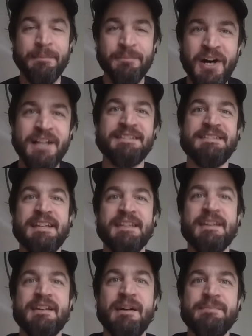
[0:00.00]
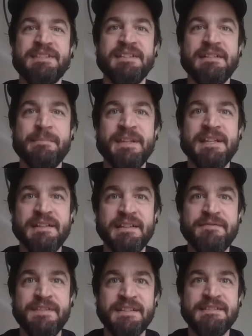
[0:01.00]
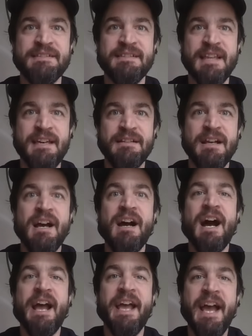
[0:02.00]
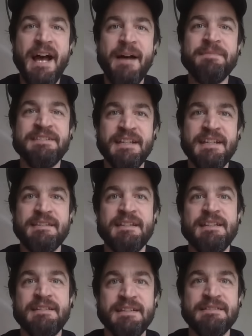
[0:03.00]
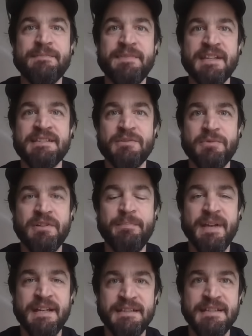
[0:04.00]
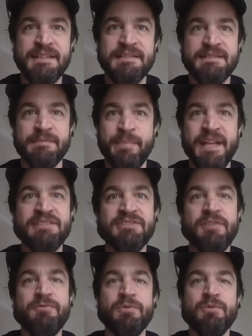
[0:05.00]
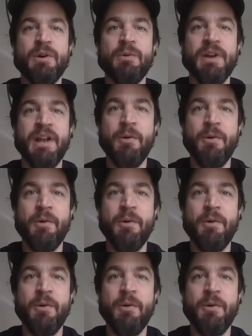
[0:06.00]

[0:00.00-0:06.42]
I'm not saying he comes in and immediately fixes that. I am saying that he does some things that Winnipeg needs. And based off what,